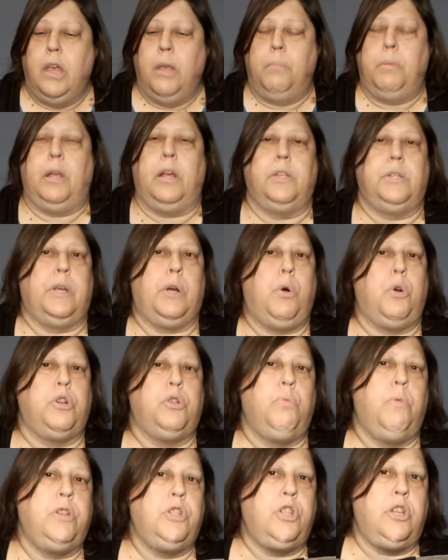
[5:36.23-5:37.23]
because of
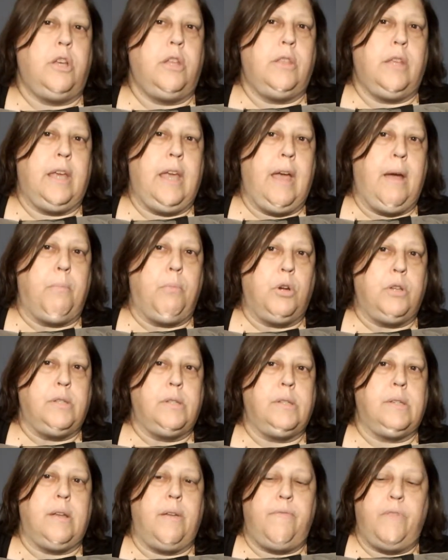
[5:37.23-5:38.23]
course once you get the camera
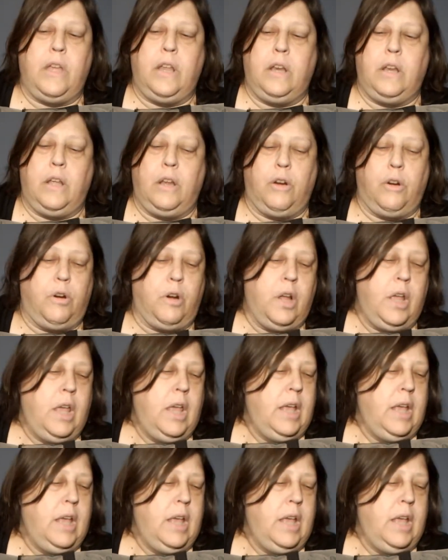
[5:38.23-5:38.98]
and stuff in here,